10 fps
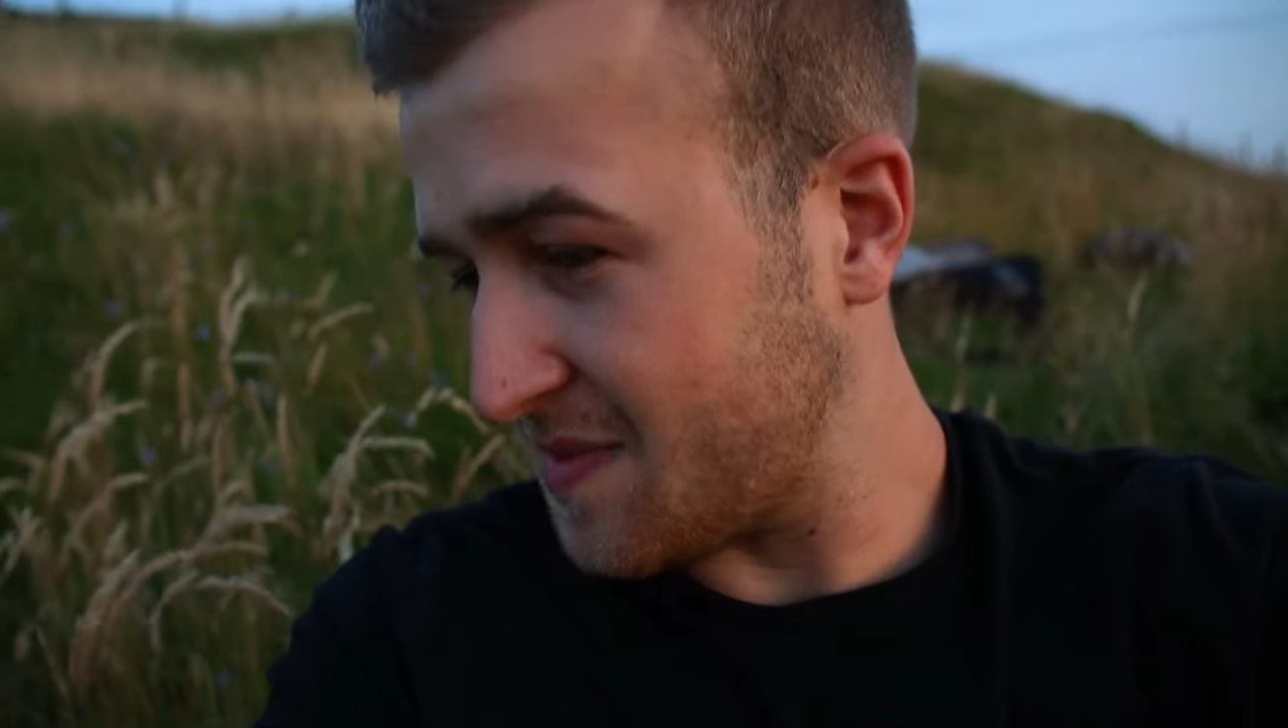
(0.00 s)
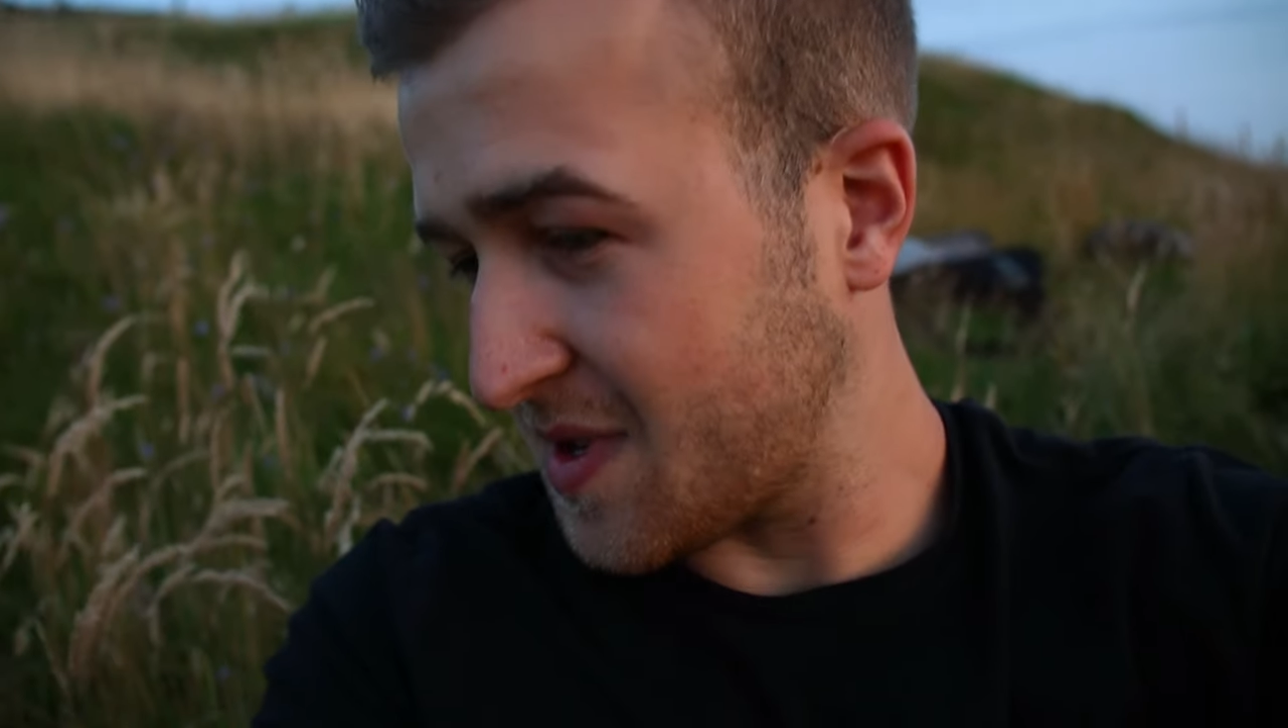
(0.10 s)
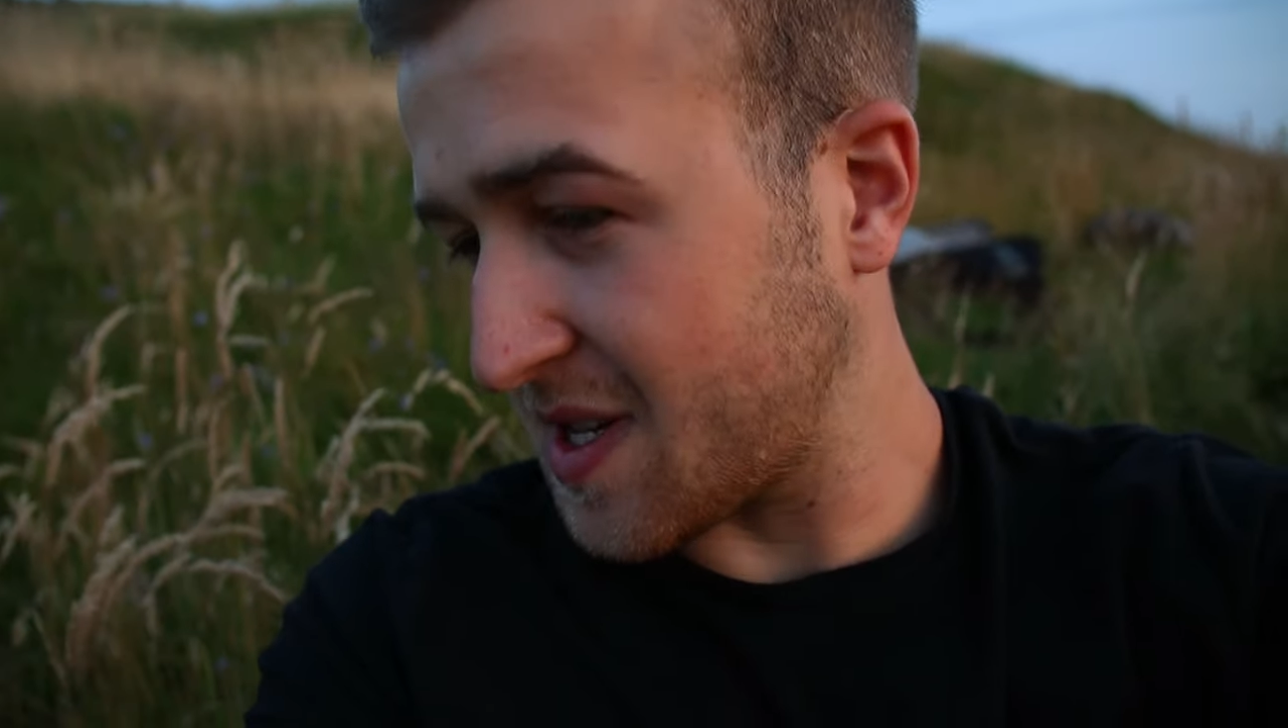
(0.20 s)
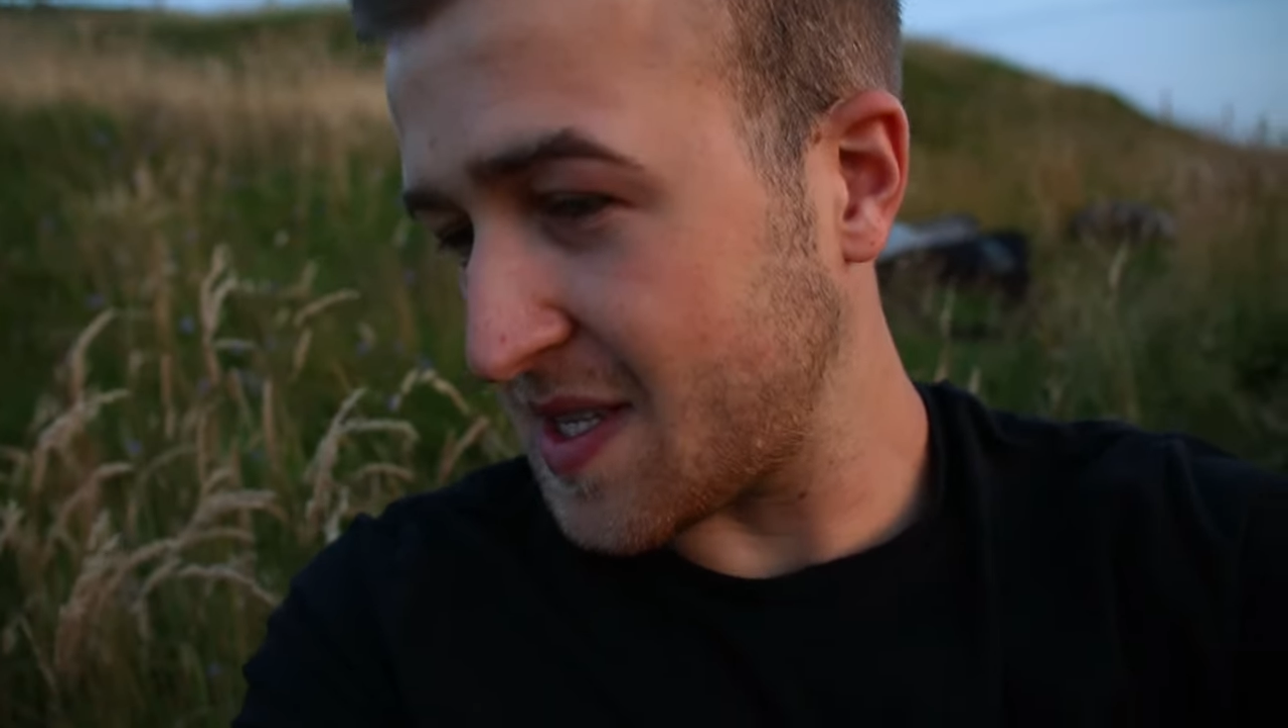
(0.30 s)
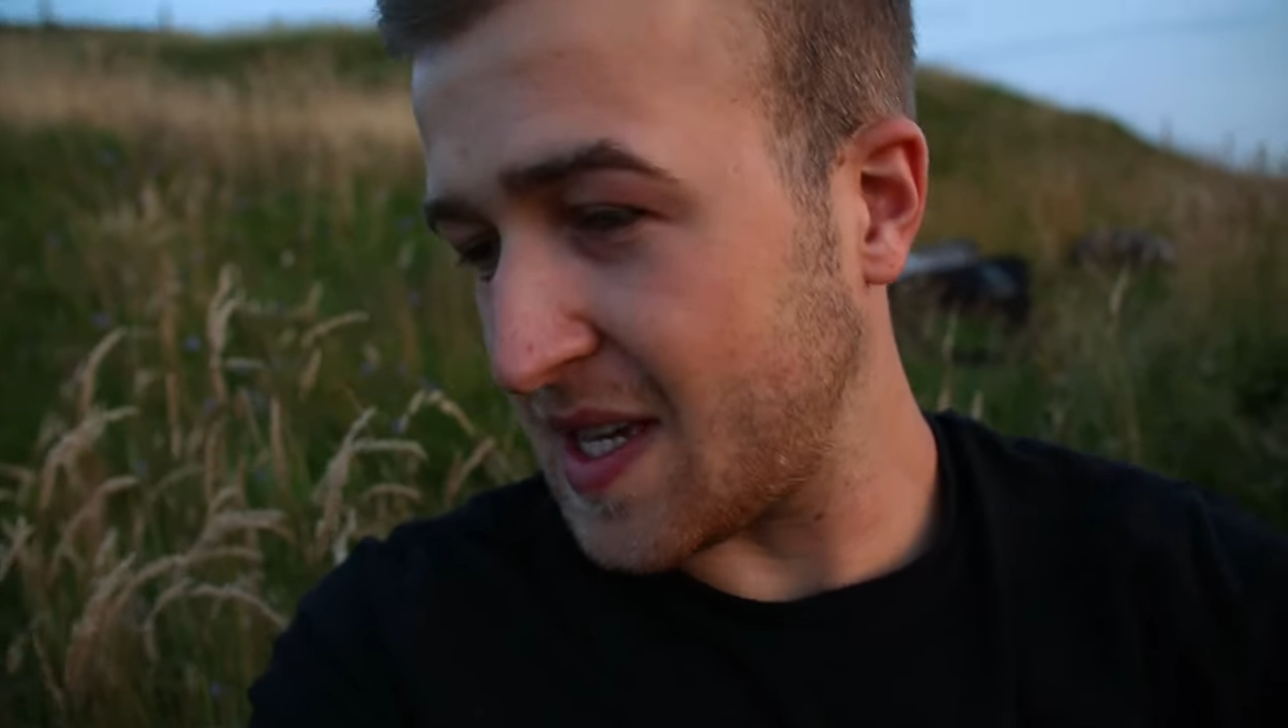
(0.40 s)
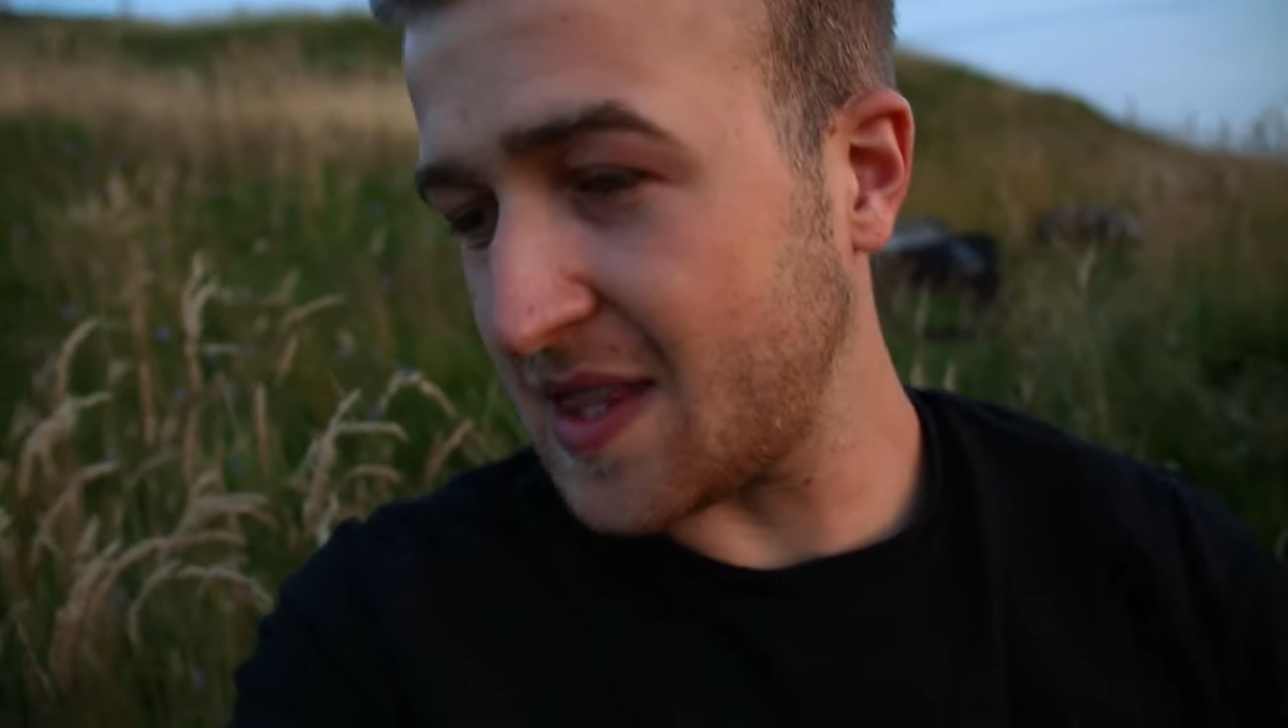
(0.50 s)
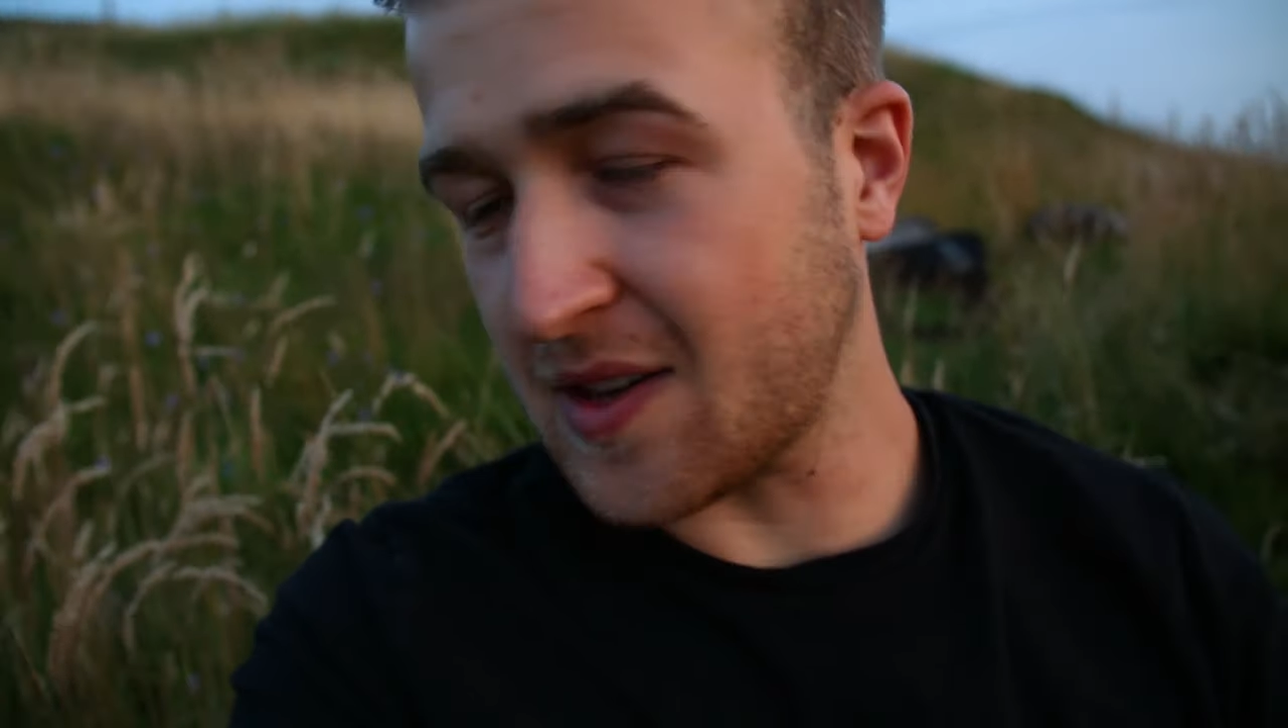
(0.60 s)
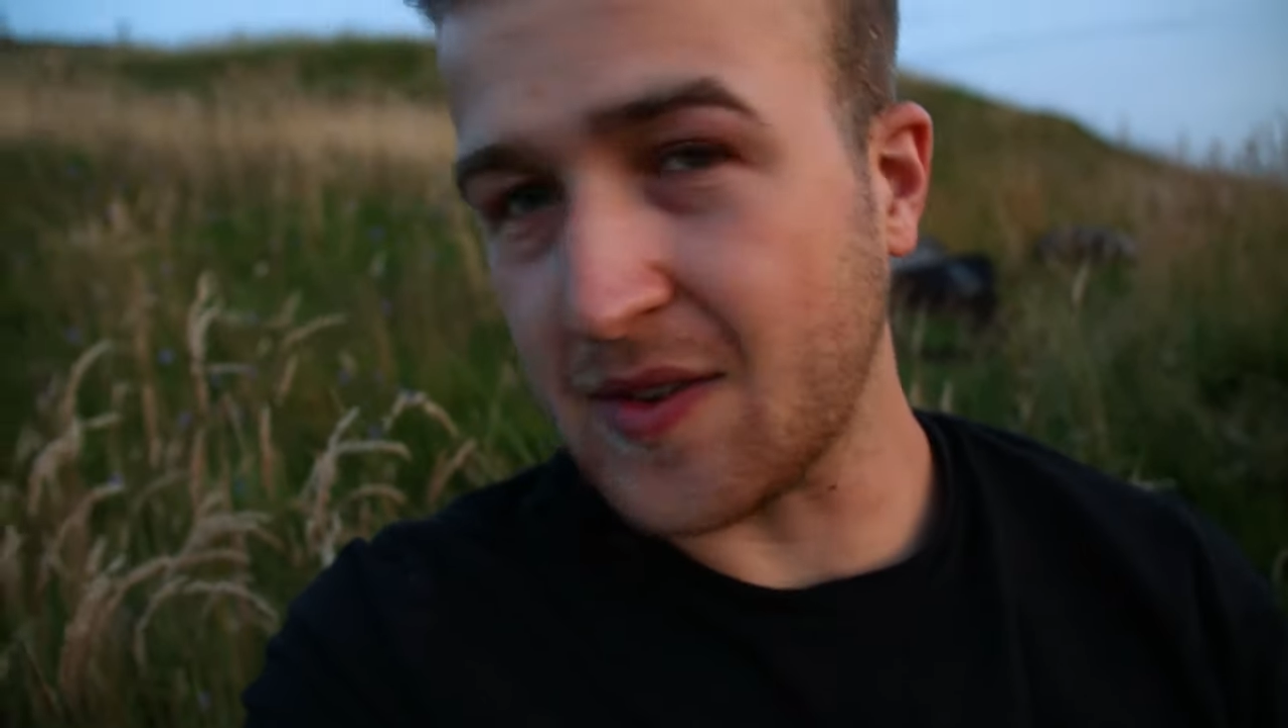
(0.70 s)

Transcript: You can sit in the